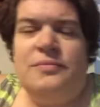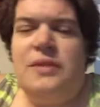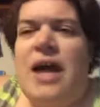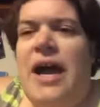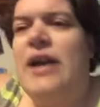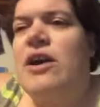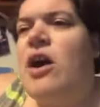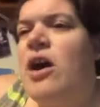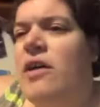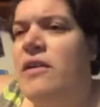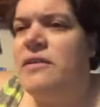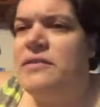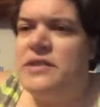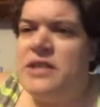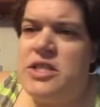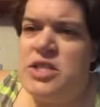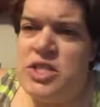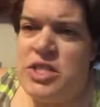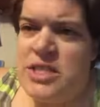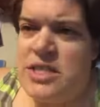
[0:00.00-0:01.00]
I call it
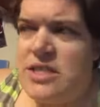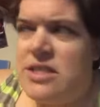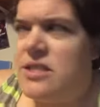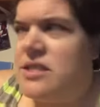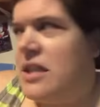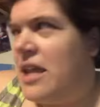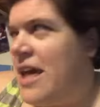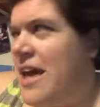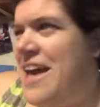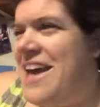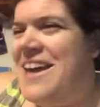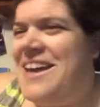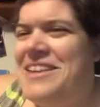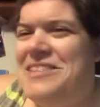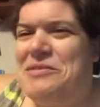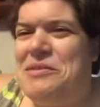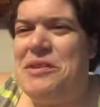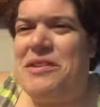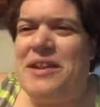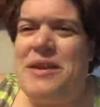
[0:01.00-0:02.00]
the Jesus way,
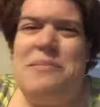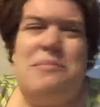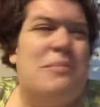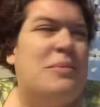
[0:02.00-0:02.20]
where they